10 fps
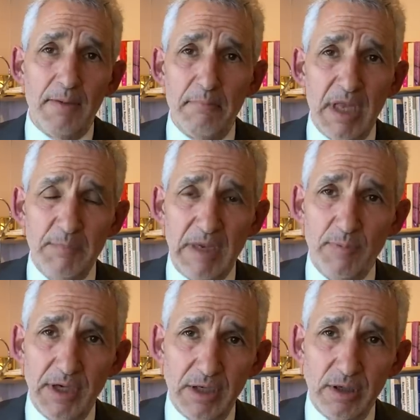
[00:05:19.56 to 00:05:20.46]
Many
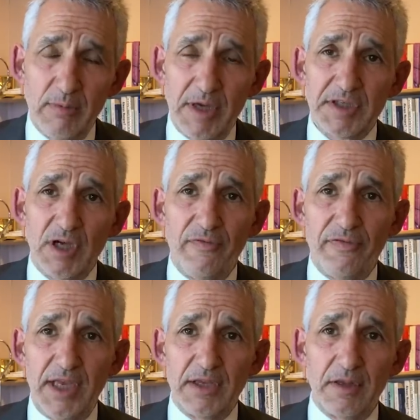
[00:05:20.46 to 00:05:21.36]
people, including myself,
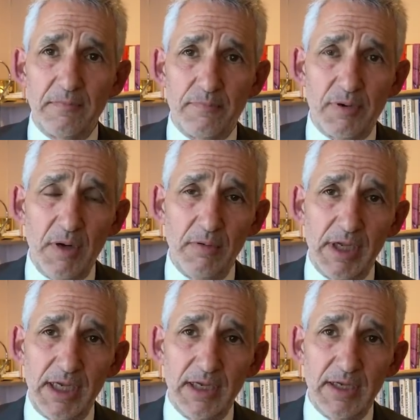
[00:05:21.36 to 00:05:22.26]
think that
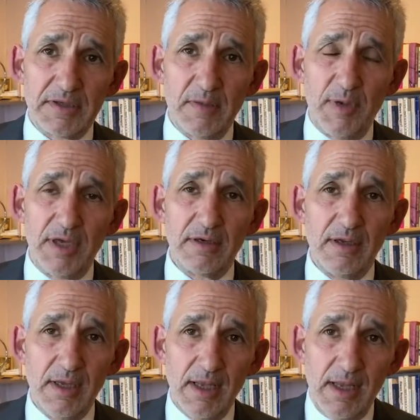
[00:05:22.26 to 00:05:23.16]
probably it's a bit
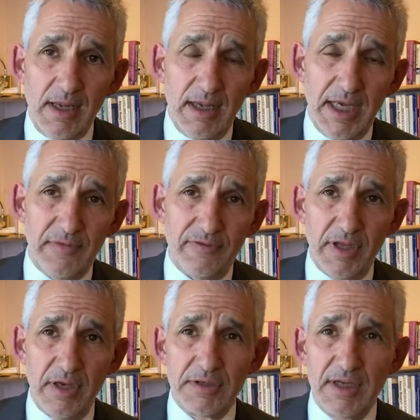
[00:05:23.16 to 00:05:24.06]
late for
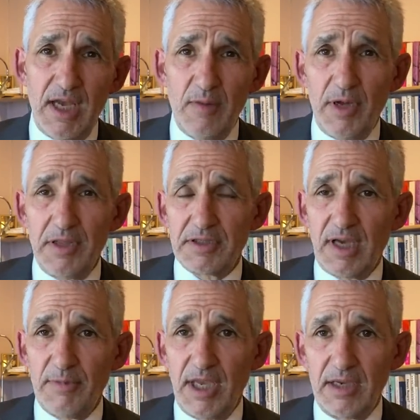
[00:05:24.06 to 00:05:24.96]
those now. By the
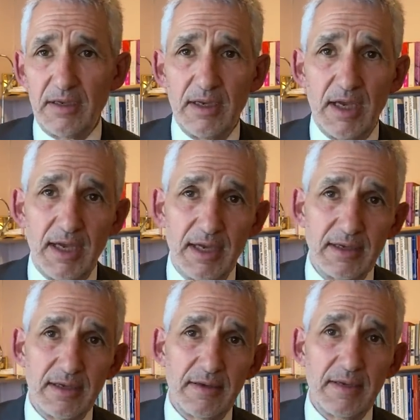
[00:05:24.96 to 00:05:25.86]
time they
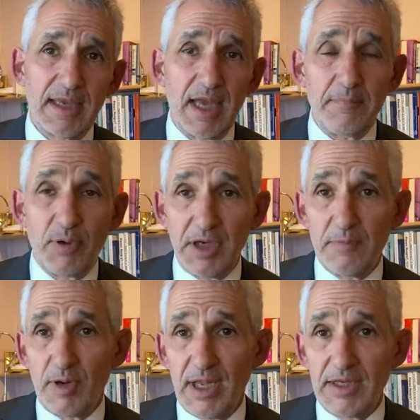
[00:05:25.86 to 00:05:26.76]
get put
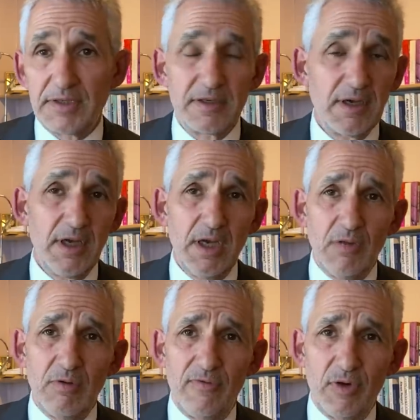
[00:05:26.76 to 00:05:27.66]
in place,
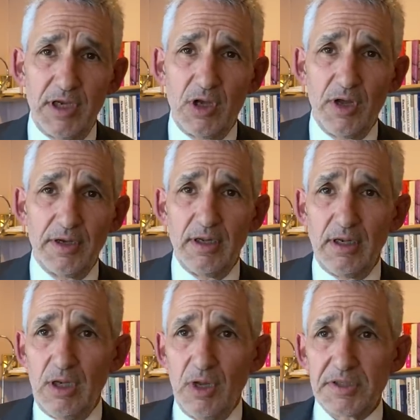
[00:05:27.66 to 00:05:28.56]
we've already got
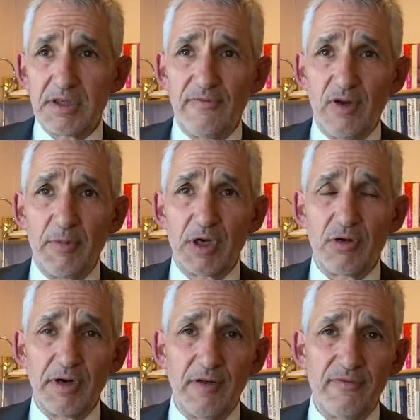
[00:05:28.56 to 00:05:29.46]
lots of
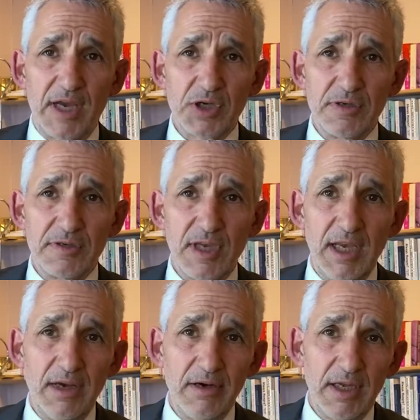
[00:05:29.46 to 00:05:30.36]
Omicron infections
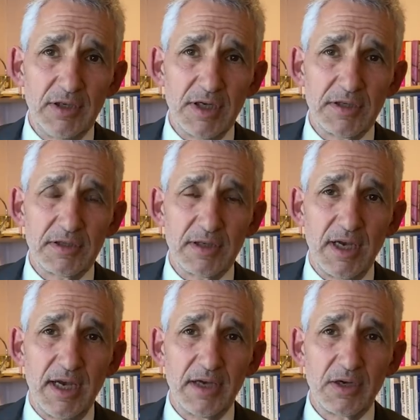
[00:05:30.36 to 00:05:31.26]
here, and it just
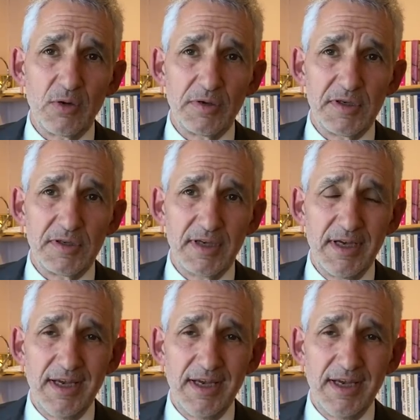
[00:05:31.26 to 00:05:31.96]
causes